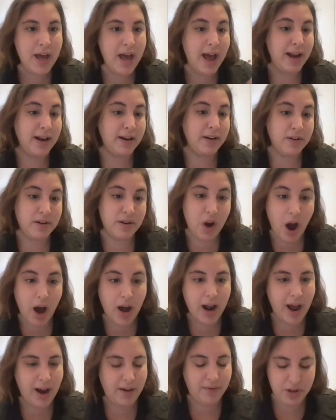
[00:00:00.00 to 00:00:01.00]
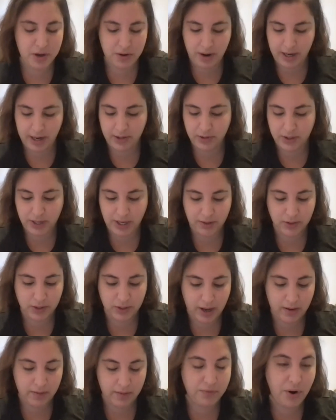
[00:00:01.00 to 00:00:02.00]
and not have the United States
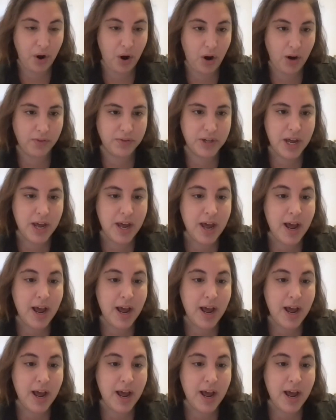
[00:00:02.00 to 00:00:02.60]
get involved.